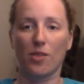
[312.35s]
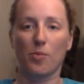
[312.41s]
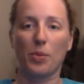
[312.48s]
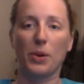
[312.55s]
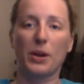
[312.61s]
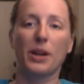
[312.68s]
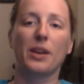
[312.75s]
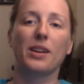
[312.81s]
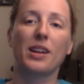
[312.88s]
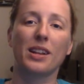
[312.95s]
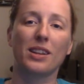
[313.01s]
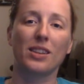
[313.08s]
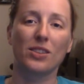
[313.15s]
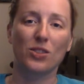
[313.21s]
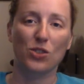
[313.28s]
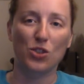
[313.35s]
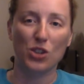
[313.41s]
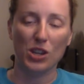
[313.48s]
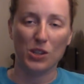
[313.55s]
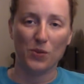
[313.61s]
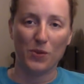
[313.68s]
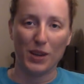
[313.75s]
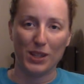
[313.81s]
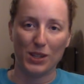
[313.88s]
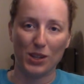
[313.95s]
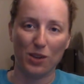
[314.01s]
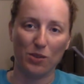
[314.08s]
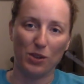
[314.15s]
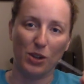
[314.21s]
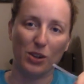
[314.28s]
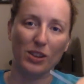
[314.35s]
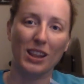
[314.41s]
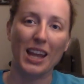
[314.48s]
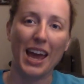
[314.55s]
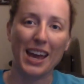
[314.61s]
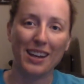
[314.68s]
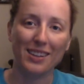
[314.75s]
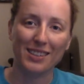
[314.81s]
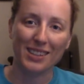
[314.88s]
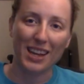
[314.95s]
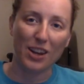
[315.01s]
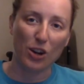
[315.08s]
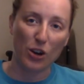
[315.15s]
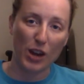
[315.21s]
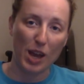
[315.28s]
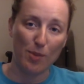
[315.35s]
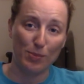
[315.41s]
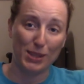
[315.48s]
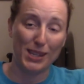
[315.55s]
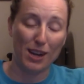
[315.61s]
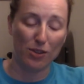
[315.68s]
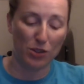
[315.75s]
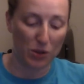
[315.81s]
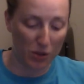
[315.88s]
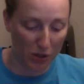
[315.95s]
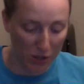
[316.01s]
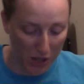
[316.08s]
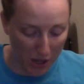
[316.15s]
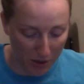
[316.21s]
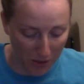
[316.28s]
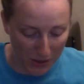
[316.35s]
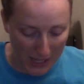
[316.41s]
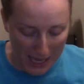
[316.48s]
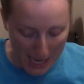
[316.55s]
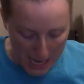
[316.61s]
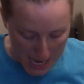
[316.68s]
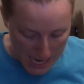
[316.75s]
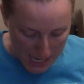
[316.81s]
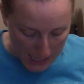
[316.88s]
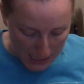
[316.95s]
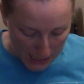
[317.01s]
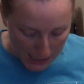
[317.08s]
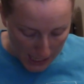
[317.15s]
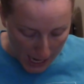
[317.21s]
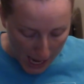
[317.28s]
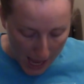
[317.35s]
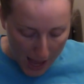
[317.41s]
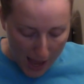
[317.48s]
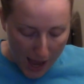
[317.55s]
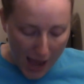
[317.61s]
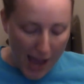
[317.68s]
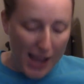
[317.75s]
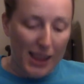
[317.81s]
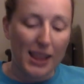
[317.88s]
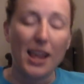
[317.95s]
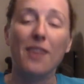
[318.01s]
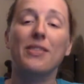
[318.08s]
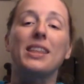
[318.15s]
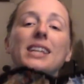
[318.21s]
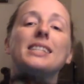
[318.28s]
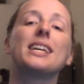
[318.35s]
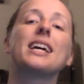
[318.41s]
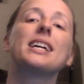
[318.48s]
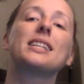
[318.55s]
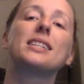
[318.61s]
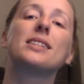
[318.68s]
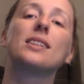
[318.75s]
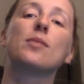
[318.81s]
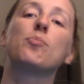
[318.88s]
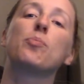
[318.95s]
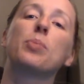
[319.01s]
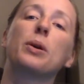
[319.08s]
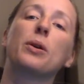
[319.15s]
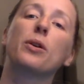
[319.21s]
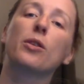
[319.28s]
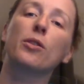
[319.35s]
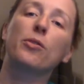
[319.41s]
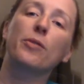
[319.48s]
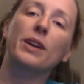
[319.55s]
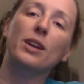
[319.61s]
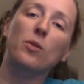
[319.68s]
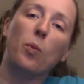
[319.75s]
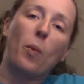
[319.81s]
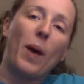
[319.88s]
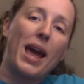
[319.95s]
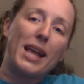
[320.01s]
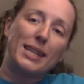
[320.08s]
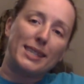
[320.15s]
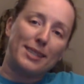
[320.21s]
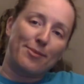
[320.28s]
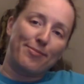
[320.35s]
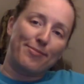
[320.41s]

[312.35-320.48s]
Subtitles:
and put it, it just fits over her legs, like her hips down to her toes. She'll say, I love this. It's the perfect weight.